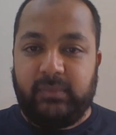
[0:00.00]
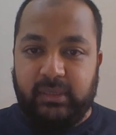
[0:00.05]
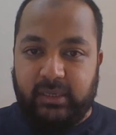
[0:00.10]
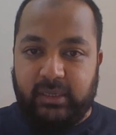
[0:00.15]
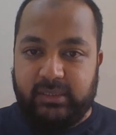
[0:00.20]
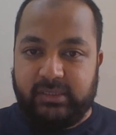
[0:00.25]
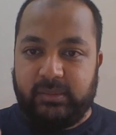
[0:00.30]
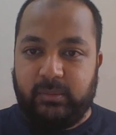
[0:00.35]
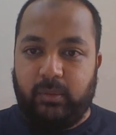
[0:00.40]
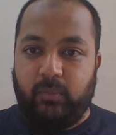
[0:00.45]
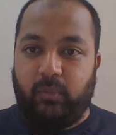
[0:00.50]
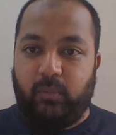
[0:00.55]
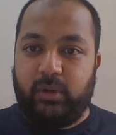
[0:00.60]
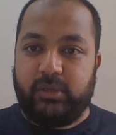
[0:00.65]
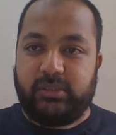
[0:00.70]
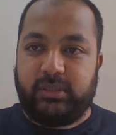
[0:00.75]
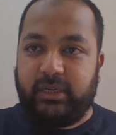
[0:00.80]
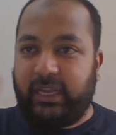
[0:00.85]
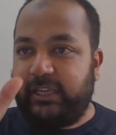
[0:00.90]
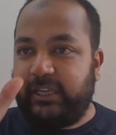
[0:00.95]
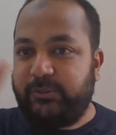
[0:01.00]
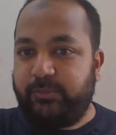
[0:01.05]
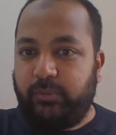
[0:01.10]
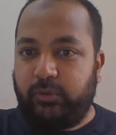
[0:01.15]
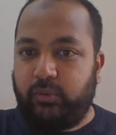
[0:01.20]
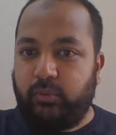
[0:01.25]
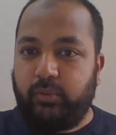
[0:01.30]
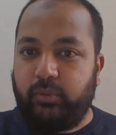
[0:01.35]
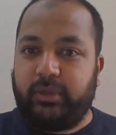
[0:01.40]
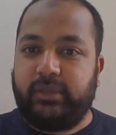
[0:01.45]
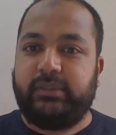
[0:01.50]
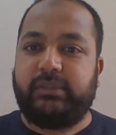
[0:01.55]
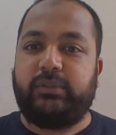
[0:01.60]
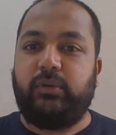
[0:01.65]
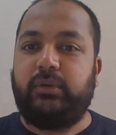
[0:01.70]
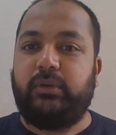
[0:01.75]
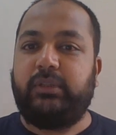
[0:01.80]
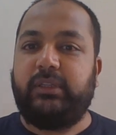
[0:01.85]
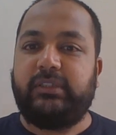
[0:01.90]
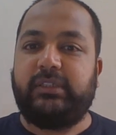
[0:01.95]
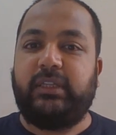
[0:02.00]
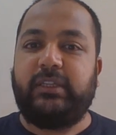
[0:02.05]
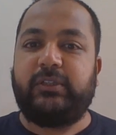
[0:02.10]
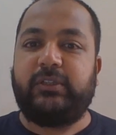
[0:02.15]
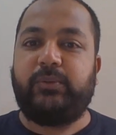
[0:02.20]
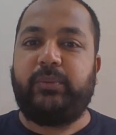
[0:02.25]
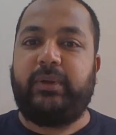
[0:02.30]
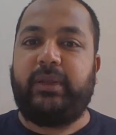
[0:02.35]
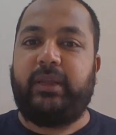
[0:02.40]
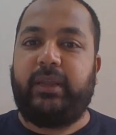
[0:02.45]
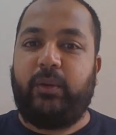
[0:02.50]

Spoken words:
Customer wants a dashboard to look in this way.